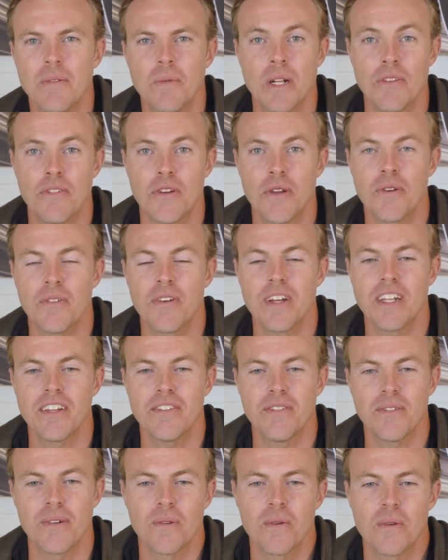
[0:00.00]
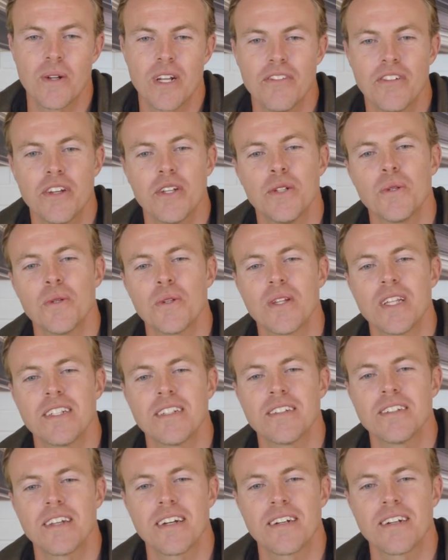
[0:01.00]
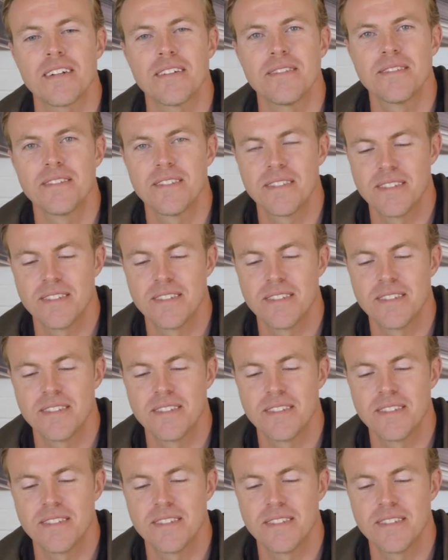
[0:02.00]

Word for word: Whatever you're ready for, whatever you truly desire.